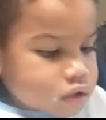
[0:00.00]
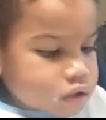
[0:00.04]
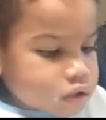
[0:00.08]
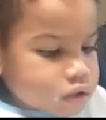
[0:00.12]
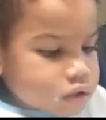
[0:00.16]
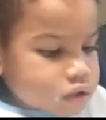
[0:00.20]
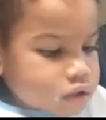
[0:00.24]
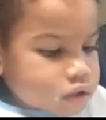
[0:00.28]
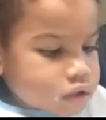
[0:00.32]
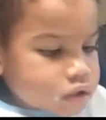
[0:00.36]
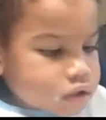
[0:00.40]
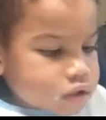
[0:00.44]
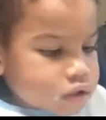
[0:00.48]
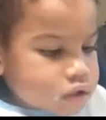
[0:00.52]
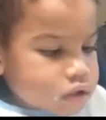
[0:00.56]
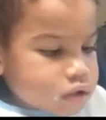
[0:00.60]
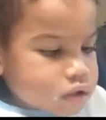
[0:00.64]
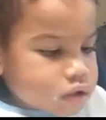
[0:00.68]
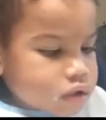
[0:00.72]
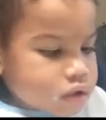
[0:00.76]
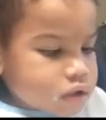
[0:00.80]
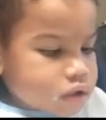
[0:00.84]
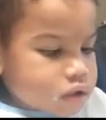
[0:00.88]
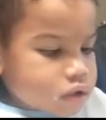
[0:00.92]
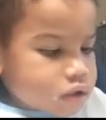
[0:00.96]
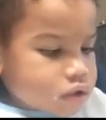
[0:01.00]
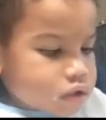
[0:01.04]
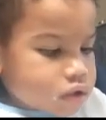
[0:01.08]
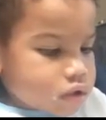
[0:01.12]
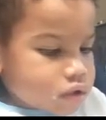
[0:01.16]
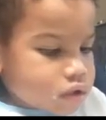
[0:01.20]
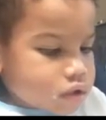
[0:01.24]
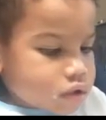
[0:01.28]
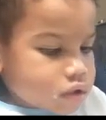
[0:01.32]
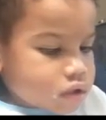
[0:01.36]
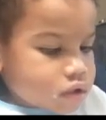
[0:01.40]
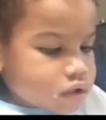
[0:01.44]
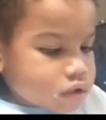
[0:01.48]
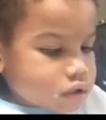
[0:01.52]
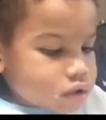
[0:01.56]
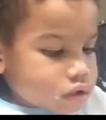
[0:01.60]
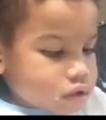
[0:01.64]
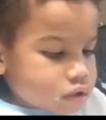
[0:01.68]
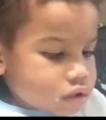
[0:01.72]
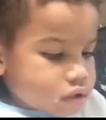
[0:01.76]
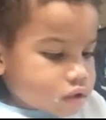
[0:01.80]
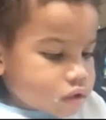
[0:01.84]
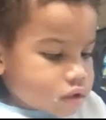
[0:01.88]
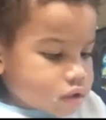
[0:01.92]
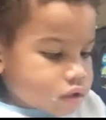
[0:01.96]

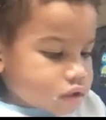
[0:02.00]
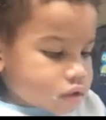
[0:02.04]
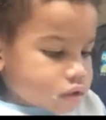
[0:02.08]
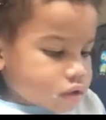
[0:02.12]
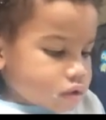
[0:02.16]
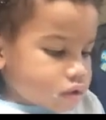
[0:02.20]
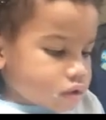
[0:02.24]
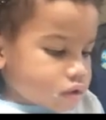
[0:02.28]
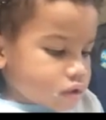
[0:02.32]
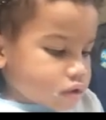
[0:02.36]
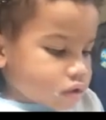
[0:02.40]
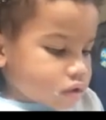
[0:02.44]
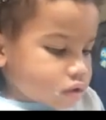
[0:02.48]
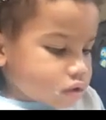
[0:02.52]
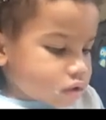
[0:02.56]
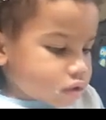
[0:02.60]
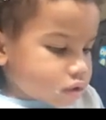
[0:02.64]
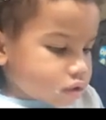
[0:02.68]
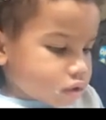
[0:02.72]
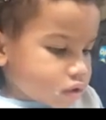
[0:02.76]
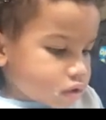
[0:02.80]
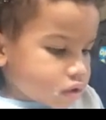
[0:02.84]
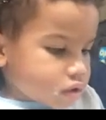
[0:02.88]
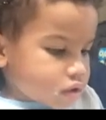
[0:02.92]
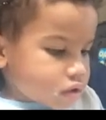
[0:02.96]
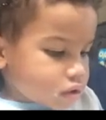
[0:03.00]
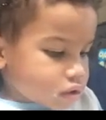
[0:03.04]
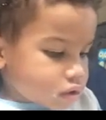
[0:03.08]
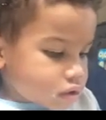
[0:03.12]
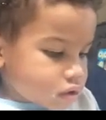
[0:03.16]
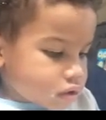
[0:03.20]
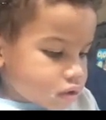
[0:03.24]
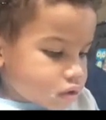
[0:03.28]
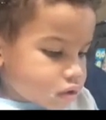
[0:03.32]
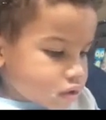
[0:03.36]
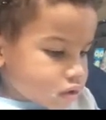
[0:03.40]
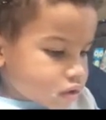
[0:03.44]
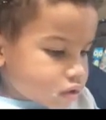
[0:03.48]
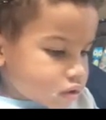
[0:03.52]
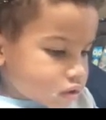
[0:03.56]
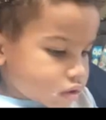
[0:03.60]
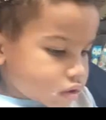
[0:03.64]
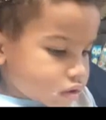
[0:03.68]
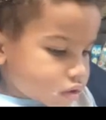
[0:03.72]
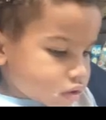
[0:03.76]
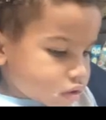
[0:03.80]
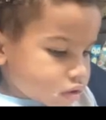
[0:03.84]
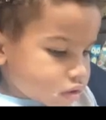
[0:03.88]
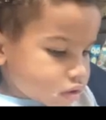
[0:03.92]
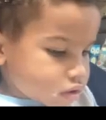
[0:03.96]

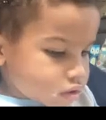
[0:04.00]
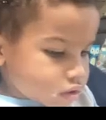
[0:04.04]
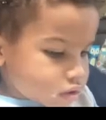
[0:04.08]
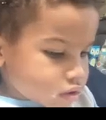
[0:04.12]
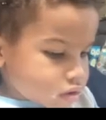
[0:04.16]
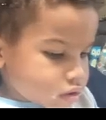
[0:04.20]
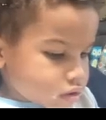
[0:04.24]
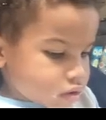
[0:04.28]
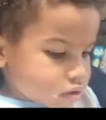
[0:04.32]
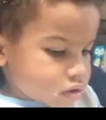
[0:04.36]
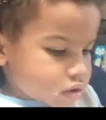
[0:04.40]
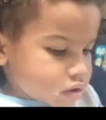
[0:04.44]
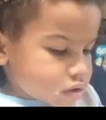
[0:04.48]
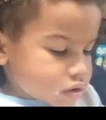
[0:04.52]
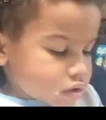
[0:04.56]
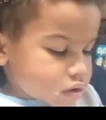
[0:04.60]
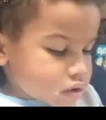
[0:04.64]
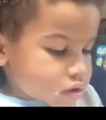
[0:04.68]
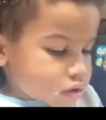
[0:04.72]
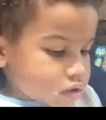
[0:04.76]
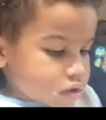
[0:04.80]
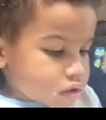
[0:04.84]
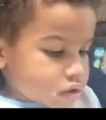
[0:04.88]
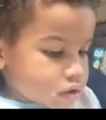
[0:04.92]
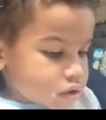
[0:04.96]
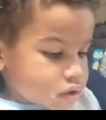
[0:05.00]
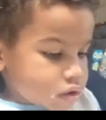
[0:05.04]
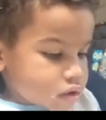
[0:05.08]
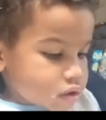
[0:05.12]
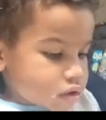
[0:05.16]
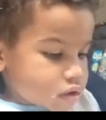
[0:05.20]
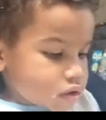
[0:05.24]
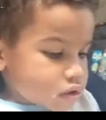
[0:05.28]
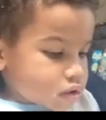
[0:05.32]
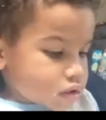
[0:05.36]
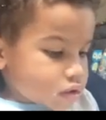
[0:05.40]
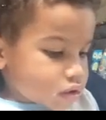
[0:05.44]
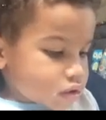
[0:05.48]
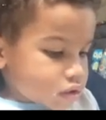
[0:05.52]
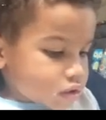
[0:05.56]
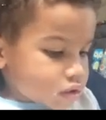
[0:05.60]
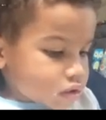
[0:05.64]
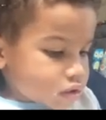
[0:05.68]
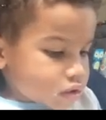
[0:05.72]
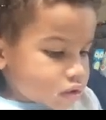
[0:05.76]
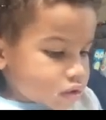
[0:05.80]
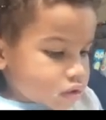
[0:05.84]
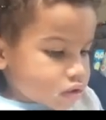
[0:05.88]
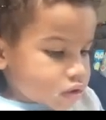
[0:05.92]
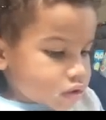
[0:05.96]

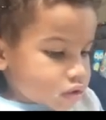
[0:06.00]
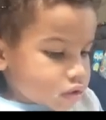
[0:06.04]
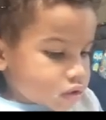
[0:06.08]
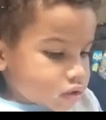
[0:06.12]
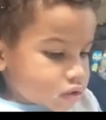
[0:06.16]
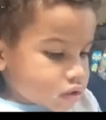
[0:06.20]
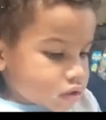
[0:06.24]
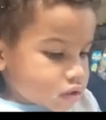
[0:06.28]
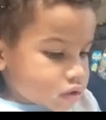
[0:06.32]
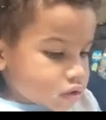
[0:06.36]
The person shown says nothing.